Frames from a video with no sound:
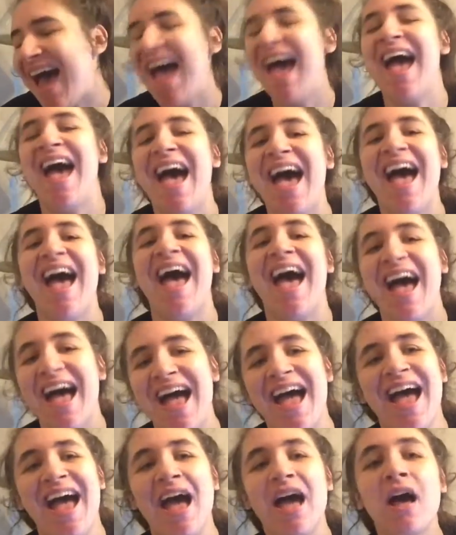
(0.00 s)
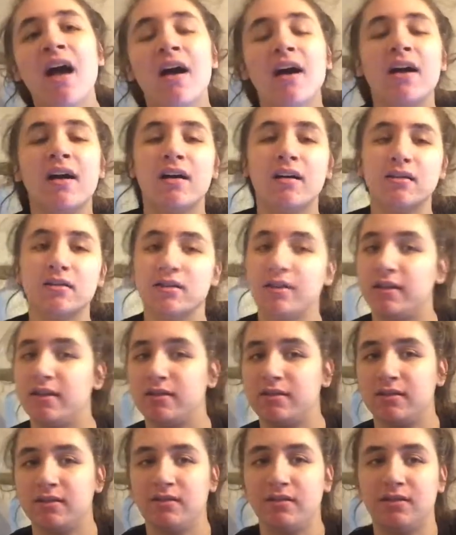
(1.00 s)
I'll see you
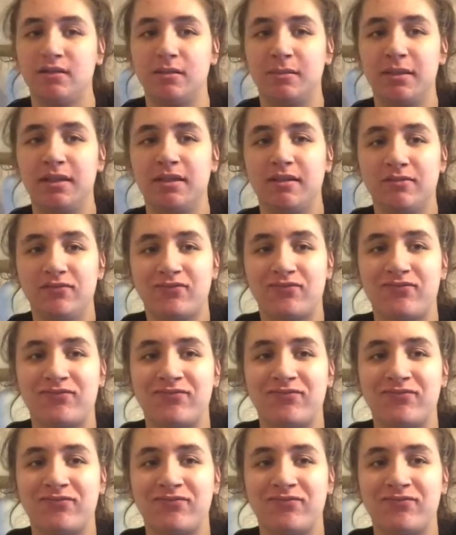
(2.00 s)
guys in a little bit.